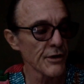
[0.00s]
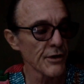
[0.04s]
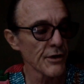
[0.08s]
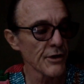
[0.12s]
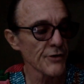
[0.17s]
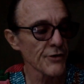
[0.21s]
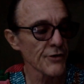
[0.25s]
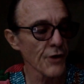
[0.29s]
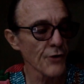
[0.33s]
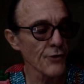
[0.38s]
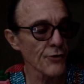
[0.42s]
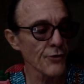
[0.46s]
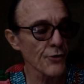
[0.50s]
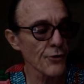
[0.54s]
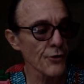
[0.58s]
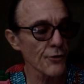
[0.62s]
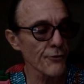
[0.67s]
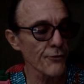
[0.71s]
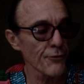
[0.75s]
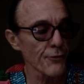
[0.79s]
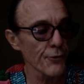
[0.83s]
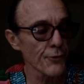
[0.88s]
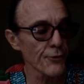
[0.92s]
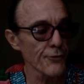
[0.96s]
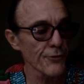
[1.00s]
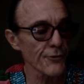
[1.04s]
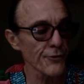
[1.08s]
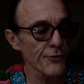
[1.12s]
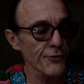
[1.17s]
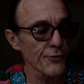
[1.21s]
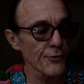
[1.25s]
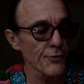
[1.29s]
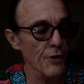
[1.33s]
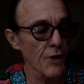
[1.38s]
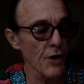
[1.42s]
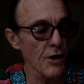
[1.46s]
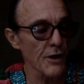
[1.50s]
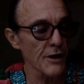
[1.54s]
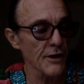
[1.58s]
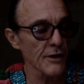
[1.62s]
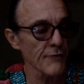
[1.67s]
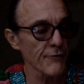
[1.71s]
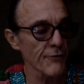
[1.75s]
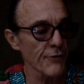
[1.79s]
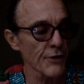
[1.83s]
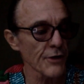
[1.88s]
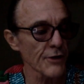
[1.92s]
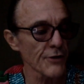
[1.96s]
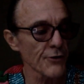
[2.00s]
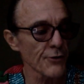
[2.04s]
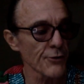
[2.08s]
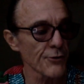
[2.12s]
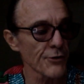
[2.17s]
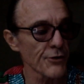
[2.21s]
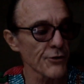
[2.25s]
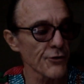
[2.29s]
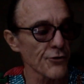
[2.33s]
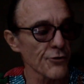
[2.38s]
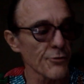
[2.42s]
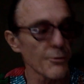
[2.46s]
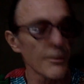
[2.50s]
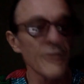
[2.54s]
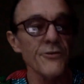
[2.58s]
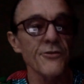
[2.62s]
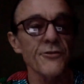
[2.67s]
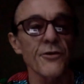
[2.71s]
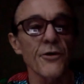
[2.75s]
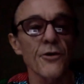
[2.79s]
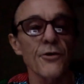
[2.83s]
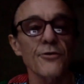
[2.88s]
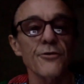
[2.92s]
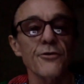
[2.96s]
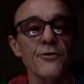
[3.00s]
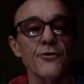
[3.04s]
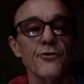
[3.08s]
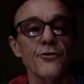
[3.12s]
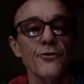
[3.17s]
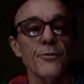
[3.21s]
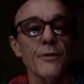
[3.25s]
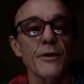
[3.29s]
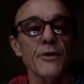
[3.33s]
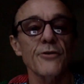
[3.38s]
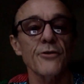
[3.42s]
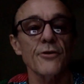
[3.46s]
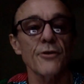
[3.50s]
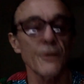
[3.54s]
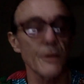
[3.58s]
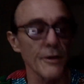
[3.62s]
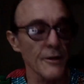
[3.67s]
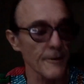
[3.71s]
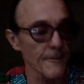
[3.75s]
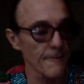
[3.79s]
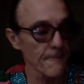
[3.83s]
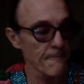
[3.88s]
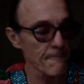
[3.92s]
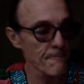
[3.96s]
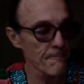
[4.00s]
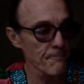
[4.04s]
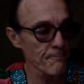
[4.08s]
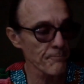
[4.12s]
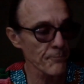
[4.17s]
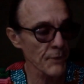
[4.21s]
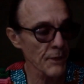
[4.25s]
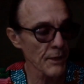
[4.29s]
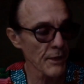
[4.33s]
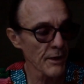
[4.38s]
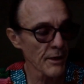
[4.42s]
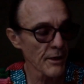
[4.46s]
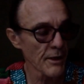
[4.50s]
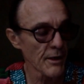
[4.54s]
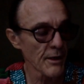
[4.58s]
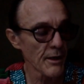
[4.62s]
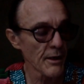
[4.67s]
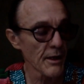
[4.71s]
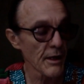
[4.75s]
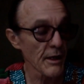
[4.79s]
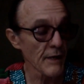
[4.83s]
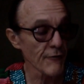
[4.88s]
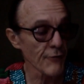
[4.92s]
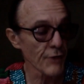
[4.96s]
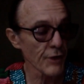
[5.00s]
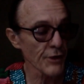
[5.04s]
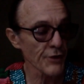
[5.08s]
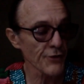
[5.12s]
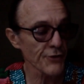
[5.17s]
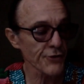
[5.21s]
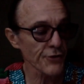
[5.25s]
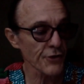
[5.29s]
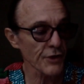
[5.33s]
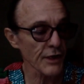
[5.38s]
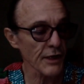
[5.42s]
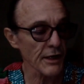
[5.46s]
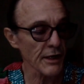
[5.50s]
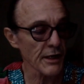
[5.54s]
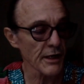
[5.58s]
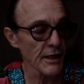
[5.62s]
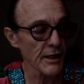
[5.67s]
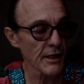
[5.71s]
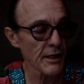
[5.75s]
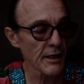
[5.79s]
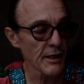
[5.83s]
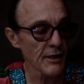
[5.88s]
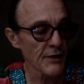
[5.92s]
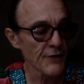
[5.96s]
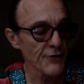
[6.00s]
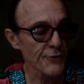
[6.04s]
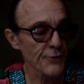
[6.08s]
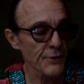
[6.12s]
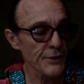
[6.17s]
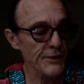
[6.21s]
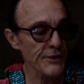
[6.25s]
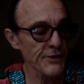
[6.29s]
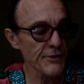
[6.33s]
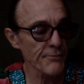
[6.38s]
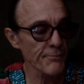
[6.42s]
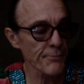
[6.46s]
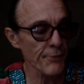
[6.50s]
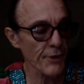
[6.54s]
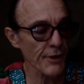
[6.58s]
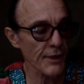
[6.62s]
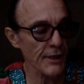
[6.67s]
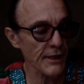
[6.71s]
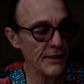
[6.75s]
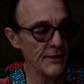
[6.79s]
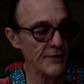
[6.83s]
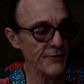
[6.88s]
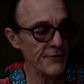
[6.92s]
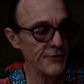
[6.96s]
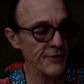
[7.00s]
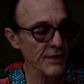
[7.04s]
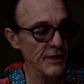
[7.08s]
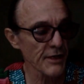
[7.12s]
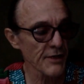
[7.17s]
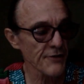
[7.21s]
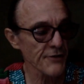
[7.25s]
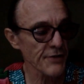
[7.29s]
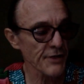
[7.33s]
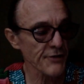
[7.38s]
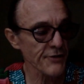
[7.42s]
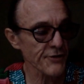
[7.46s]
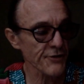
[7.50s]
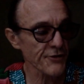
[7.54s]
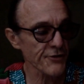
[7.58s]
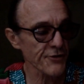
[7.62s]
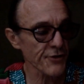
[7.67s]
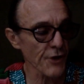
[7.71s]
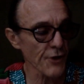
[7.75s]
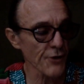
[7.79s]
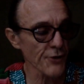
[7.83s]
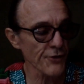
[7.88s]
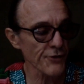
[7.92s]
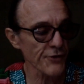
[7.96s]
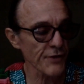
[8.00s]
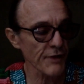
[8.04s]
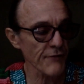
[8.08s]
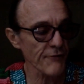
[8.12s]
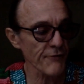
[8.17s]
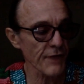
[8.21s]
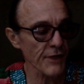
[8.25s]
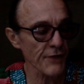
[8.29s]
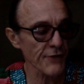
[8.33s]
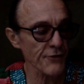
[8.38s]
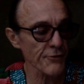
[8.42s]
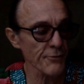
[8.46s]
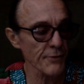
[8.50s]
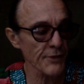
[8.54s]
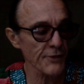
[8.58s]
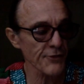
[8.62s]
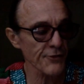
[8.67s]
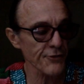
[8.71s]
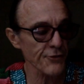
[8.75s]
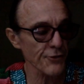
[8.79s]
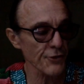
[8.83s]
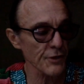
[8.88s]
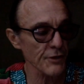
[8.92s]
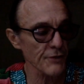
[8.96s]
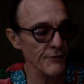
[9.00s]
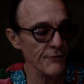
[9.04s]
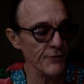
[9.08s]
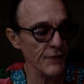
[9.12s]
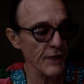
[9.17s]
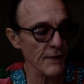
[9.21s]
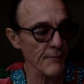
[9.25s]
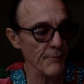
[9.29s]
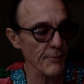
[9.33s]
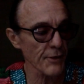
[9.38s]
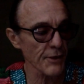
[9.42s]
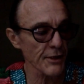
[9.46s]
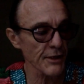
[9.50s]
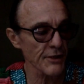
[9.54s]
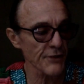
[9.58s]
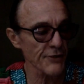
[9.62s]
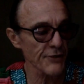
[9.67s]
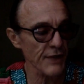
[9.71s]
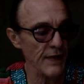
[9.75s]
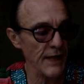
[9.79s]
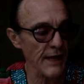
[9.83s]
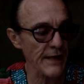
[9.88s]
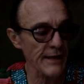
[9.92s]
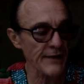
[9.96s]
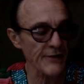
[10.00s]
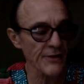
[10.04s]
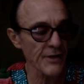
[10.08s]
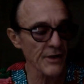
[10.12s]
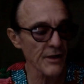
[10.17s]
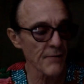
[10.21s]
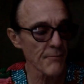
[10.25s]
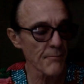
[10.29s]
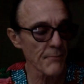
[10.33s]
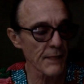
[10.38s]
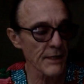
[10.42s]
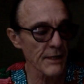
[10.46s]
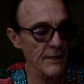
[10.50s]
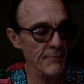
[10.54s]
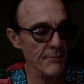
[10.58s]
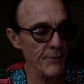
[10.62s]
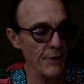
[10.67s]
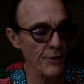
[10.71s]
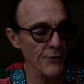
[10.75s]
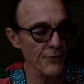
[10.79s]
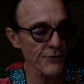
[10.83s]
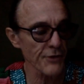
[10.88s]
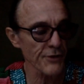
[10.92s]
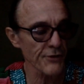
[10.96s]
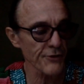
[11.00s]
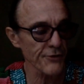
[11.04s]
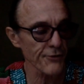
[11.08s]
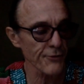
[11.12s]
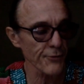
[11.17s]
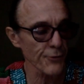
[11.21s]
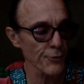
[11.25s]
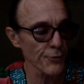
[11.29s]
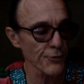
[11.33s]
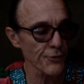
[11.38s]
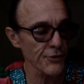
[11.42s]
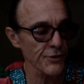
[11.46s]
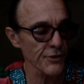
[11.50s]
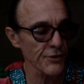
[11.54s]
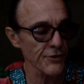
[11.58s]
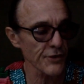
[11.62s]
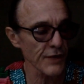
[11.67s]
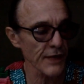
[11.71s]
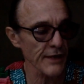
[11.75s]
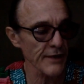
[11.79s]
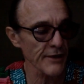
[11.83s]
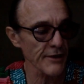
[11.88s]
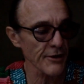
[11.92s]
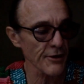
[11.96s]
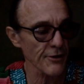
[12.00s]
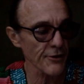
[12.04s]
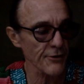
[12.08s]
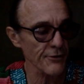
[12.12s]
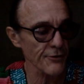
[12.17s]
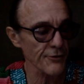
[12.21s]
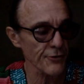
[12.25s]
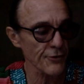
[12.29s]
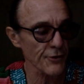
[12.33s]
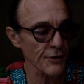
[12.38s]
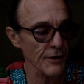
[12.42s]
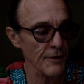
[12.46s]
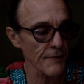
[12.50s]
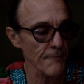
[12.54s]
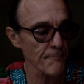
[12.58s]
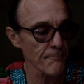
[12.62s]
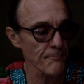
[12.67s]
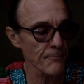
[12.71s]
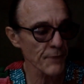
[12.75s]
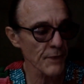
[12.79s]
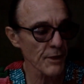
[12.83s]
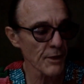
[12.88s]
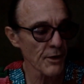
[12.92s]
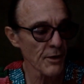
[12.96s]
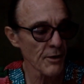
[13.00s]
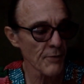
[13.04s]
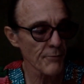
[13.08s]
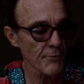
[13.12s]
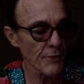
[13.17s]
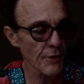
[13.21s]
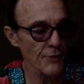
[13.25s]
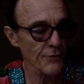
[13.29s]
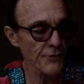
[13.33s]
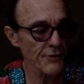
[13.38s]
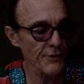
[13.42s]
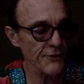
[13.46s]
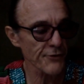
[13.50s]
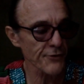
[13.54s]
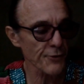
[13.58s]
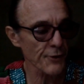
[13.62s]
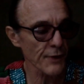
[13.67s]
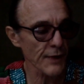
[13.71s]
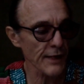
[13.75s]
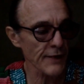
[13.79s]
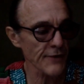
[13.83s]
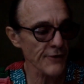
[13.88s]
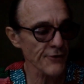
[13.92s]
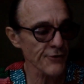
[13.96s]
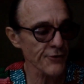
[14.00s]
Don't cook food for too long and avoid using too much salt and too much oil. Avoid sugar. Sweetened products such as sodas have far too much sugar for our bodies, and many processed foods contain a lot of sugar. Processed or added